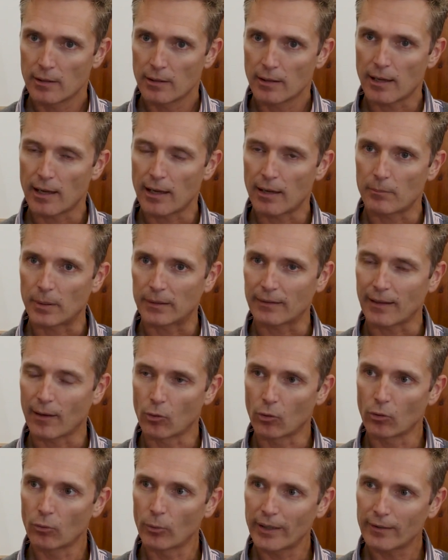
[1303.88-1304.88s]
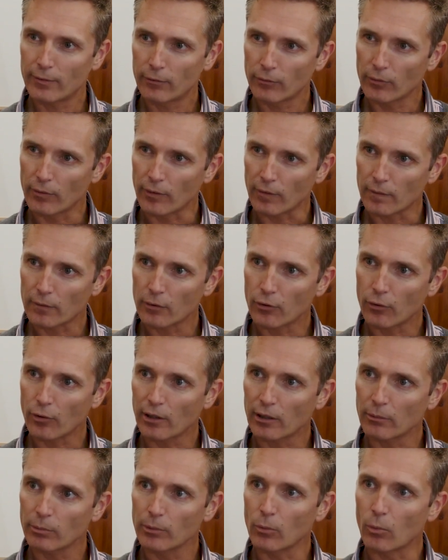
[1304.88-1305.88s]
Um, but they all went through this
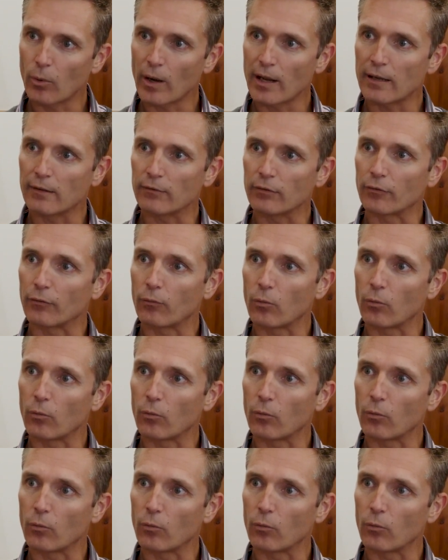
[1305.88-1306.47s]
incredible wave of